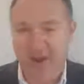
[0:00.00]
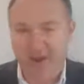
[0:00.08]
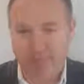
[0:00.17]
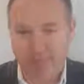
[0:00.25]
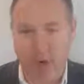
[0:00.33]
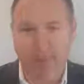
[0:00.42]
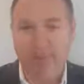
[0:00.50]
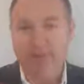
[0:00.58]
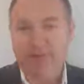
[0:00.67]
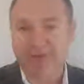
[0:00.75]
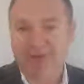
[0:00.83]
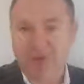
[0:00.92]
It's
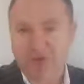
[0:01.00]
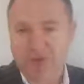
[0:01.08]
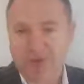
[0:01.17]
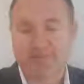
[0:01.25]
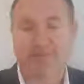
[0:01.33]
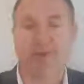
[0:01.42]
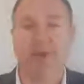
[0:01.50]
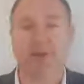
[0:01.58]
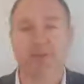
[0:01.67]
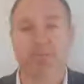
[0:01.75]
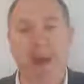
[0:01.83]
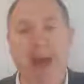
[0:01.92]
problem to solution,
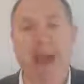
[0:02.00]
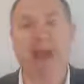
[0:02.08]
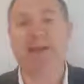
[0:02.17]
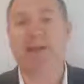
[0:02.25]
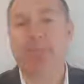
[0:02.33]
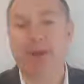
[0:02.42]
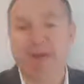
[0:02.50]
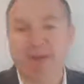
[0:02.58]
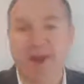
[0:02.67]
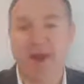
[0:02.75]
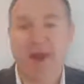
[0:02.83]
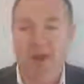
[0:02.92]
it's pain to
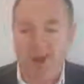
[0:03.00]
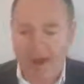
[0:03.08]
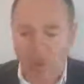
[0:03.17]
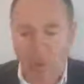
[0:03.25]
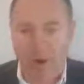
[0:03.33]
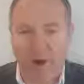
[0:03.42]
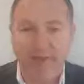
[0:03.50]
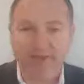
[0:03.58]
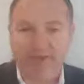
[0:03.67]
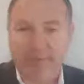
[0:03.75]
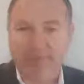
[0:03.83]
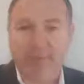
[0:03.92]
pleasure, and what are the
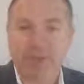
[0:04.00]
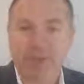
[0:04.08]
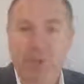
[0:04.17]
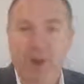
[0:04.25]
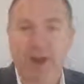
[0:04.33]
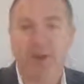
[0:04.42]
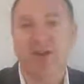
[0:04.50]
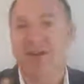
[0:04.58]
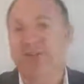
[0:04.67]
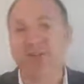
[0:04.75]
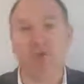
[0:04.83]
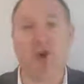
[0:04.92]
steps in between, and you
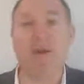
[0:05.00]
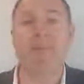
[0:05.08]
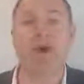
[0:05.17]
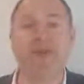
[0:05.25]
describe